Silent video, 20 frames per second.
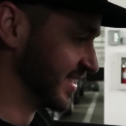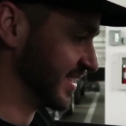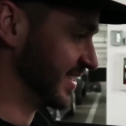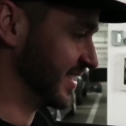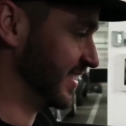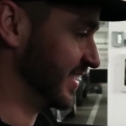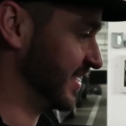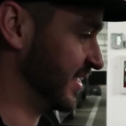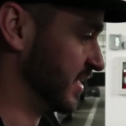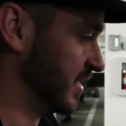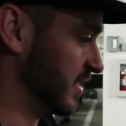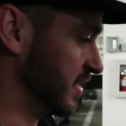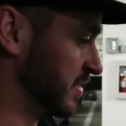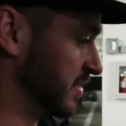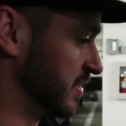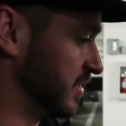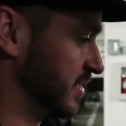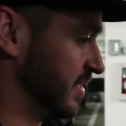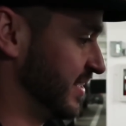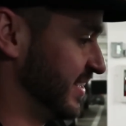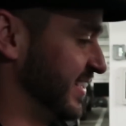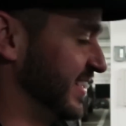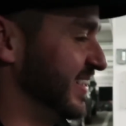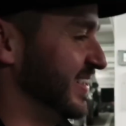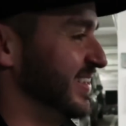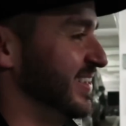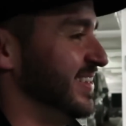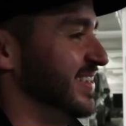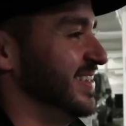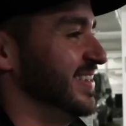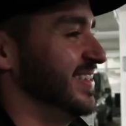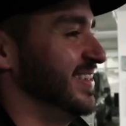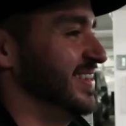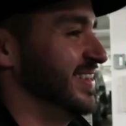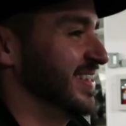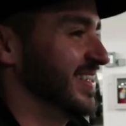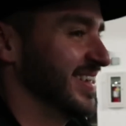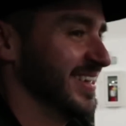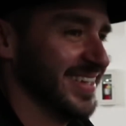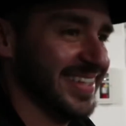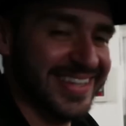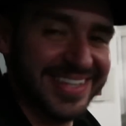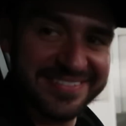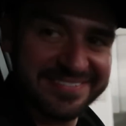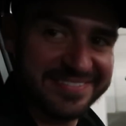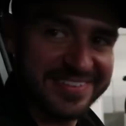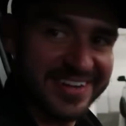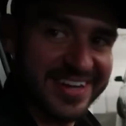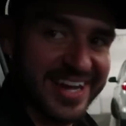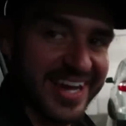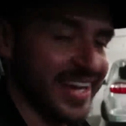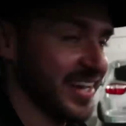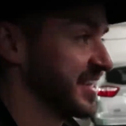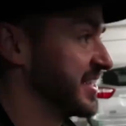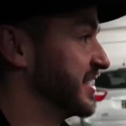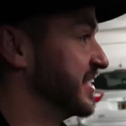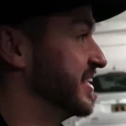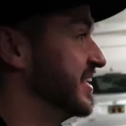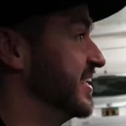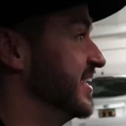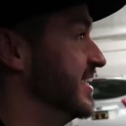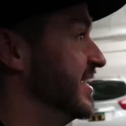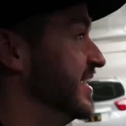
All right, Farshad. Get the fuck out of here.